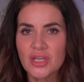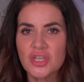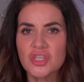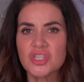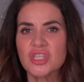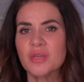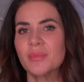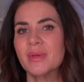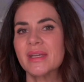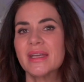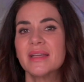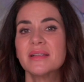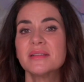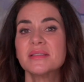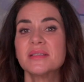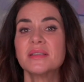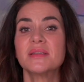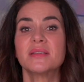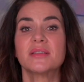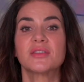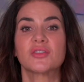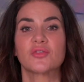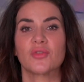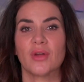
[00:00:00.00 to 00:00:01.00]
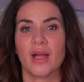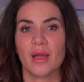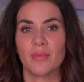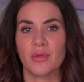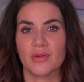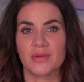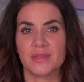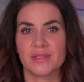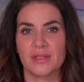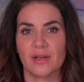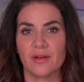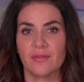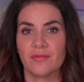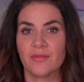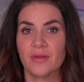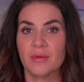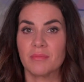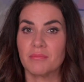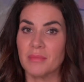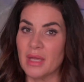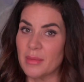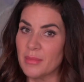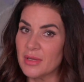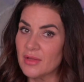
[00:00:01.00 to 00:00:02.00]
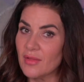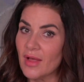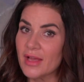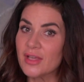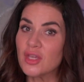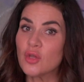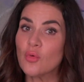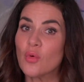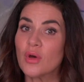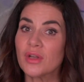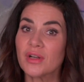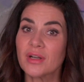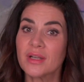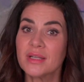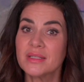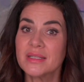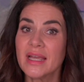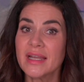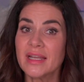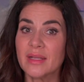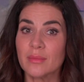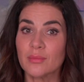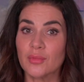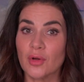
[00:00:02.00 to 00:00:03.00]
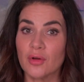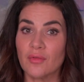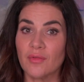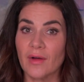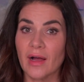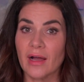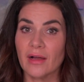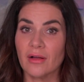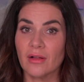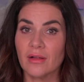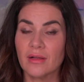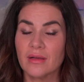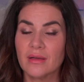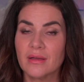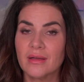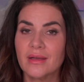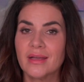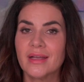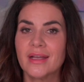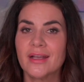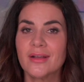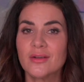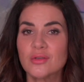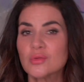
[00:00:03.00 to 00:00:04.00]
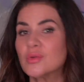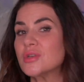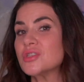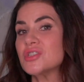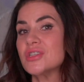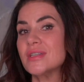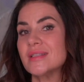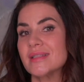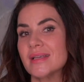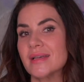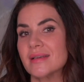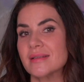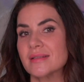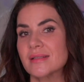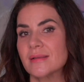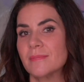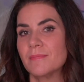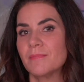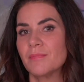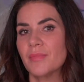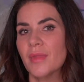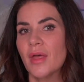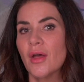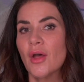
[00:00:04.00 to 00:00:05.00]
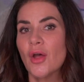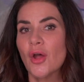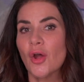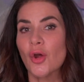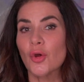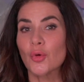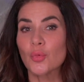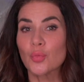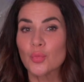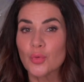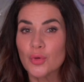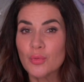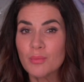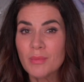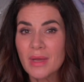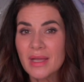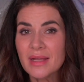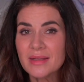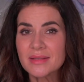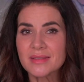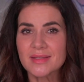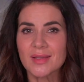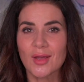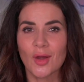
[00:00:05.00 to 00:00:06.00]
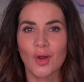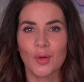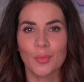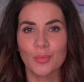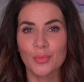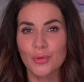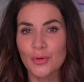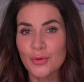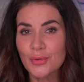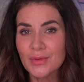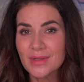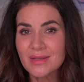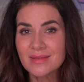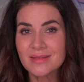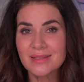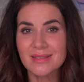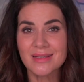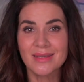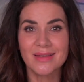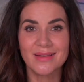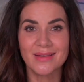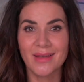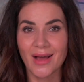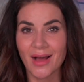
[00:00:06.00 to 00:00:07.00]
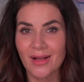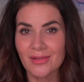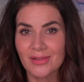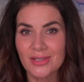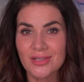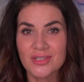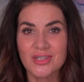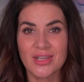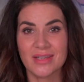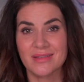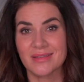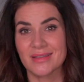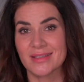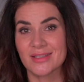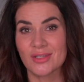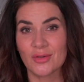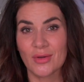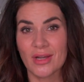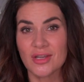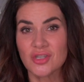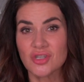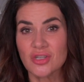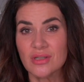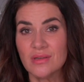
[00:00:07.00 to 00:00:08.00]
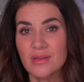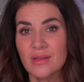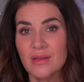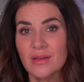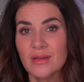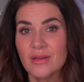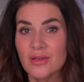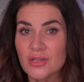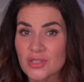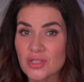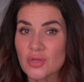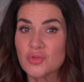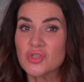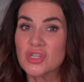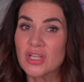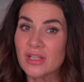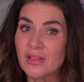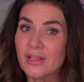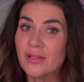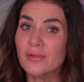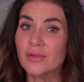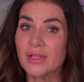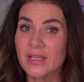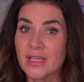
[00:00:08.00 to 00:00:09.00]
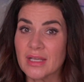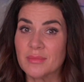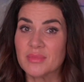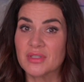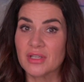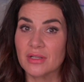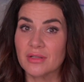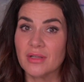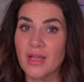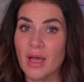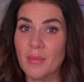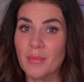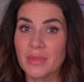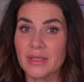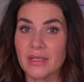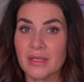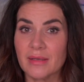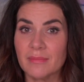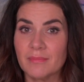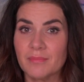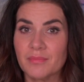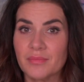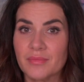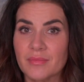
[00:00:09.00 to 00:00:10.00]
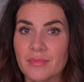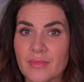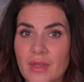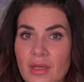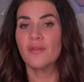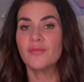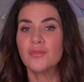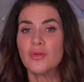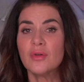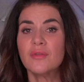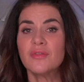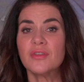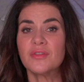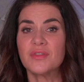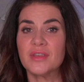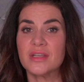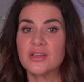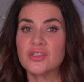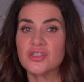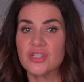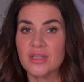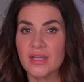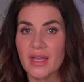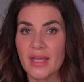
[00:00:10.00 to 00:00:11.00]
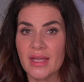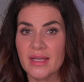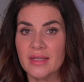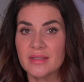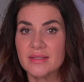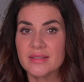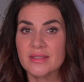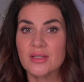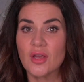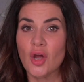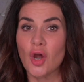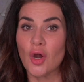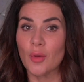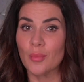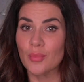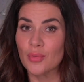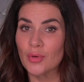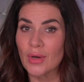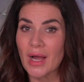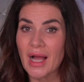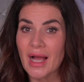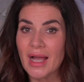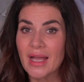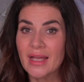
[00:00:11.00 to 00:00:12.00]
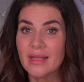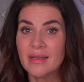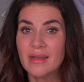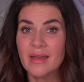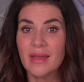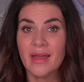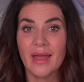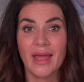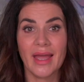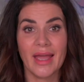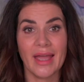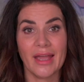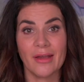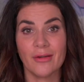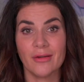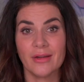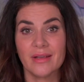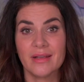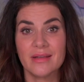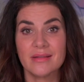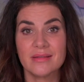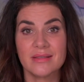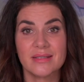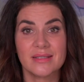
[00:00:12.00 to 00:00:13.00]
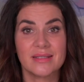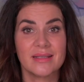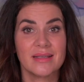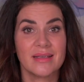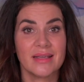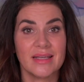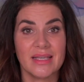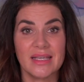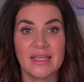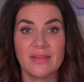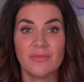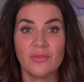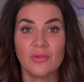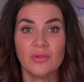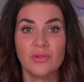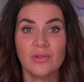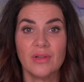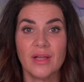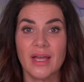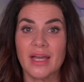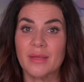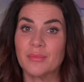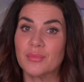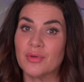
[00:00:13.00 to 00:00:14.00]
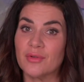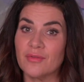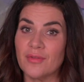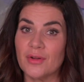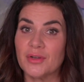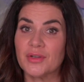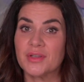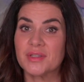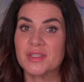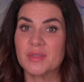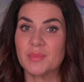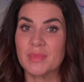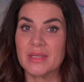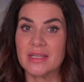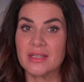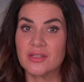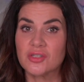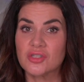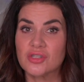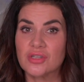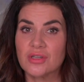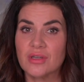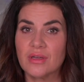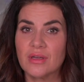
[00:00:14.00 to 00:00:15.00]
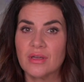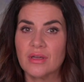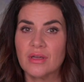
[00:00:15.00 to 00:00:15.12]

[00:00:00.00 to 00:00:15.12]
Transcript: She begins to describe herself, maybe like you would on a dating profile. Here's what she says. Her roommates are prudence, knowledge, and discretion, so she clearly keeps good company. A few of the things she hates are pride, arrogance, evil, and perverted speech.